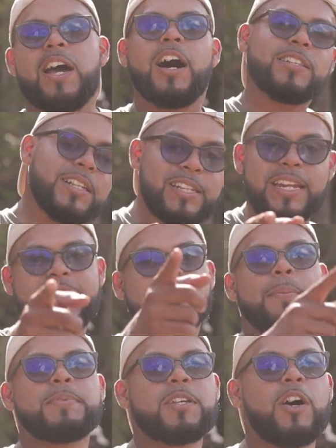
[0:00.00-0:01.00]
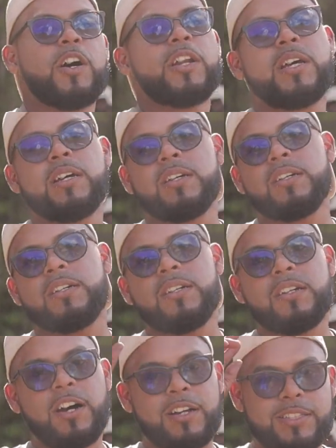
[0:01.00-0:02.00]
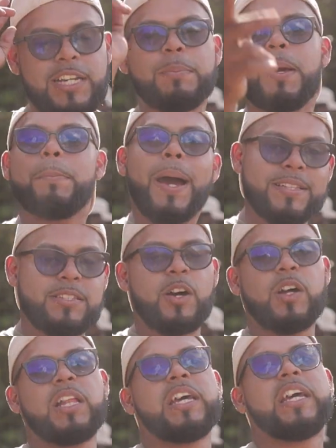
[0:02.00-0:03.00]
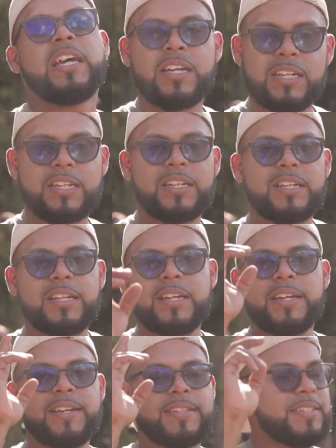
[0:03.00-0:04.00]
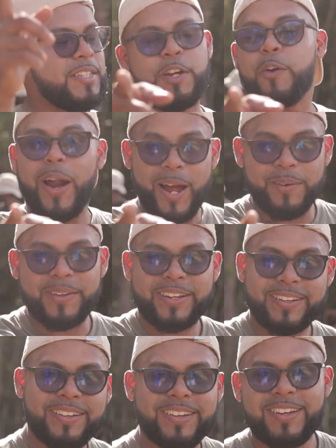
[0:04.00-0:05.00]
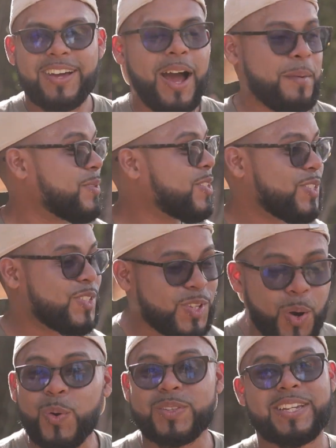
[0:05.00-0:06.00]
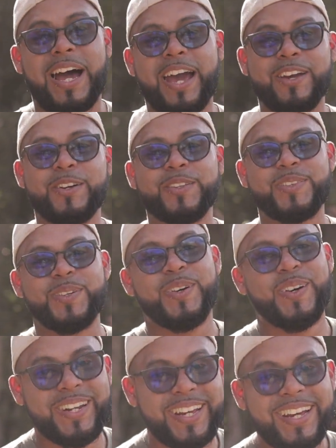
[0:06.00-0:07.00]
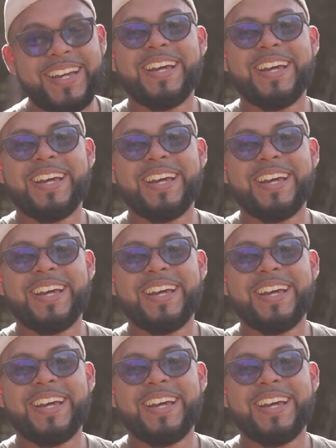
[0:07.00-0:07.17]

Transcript: Until the next episode, take Big Bites only. See you around. I'm so tired, dude.